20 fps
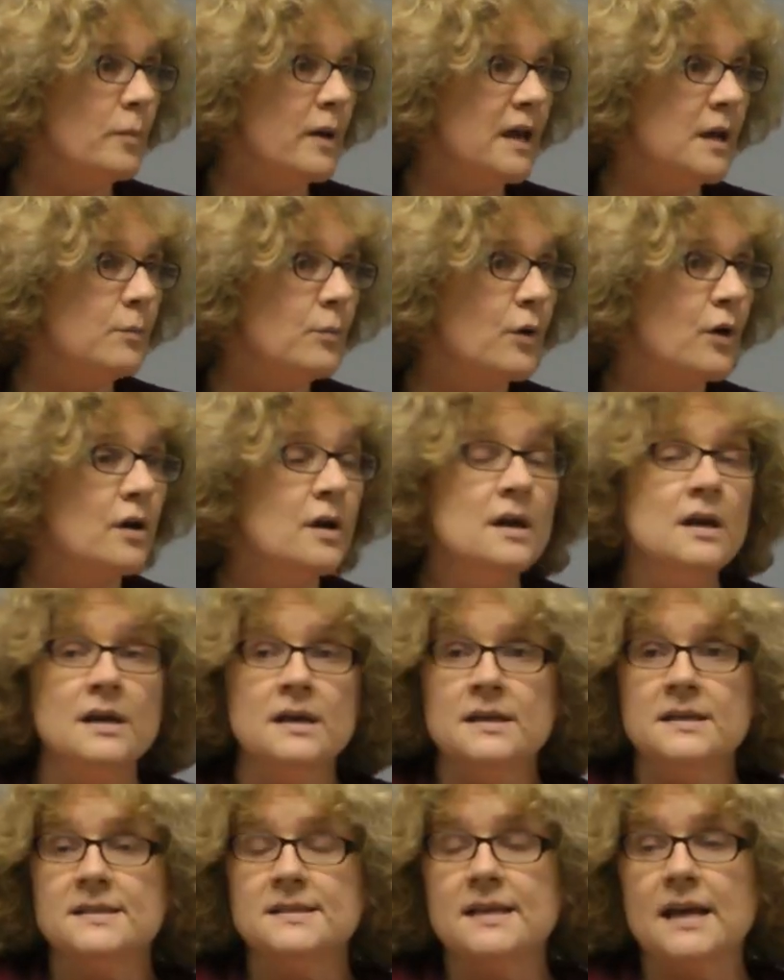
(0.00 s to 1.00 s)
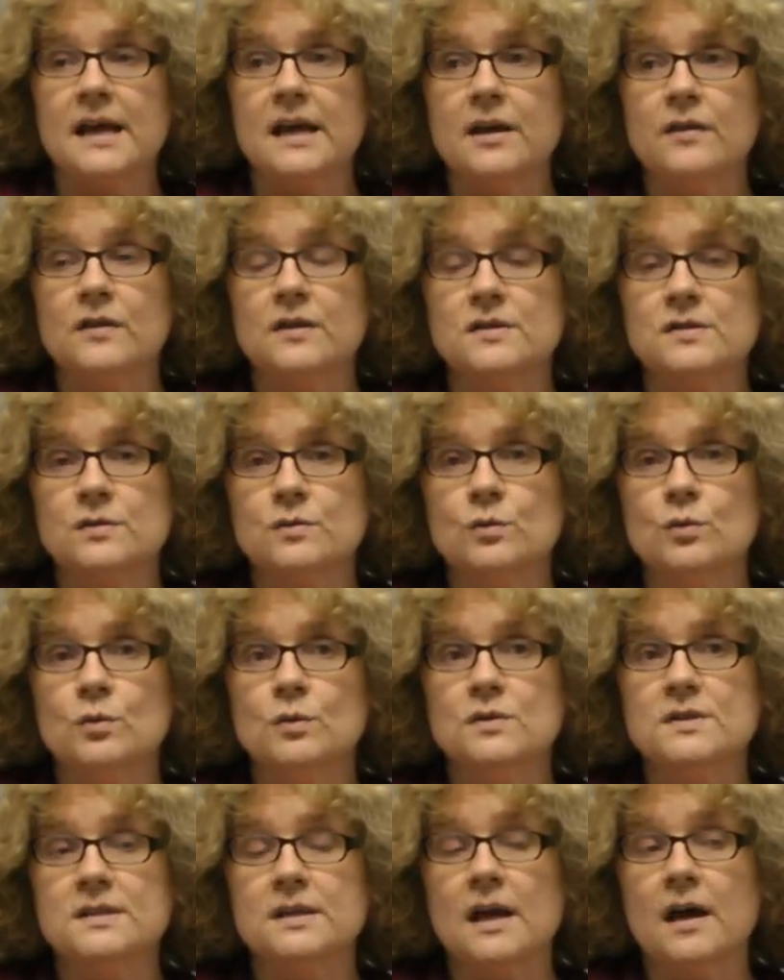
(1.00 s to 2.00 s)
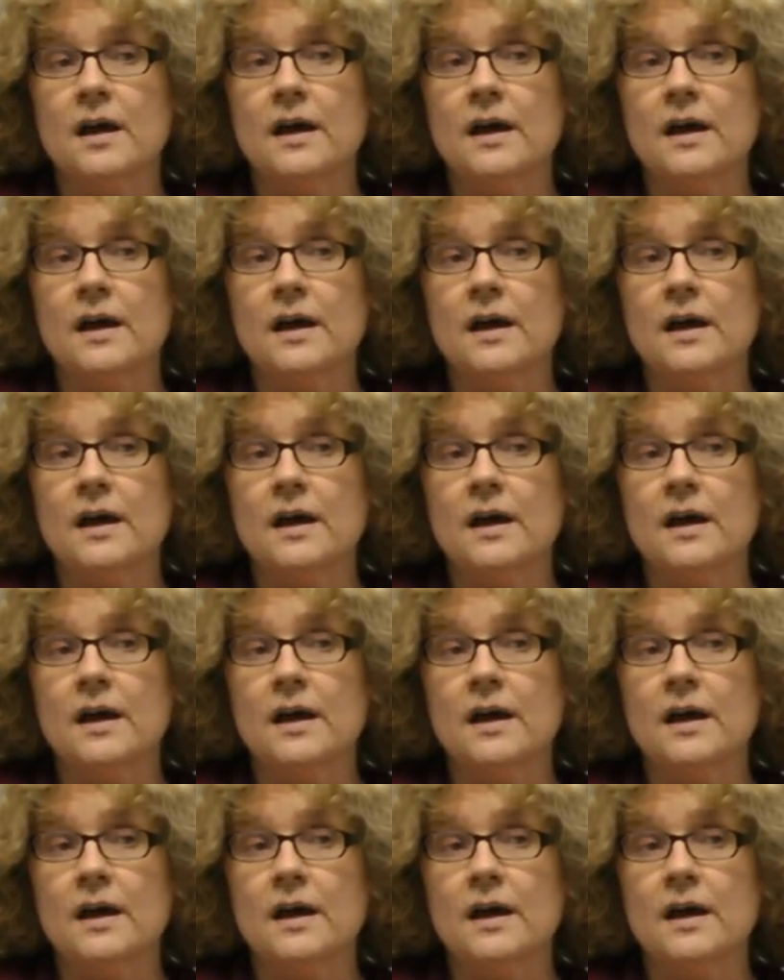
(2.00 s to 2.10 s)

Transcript: paper saying that schools,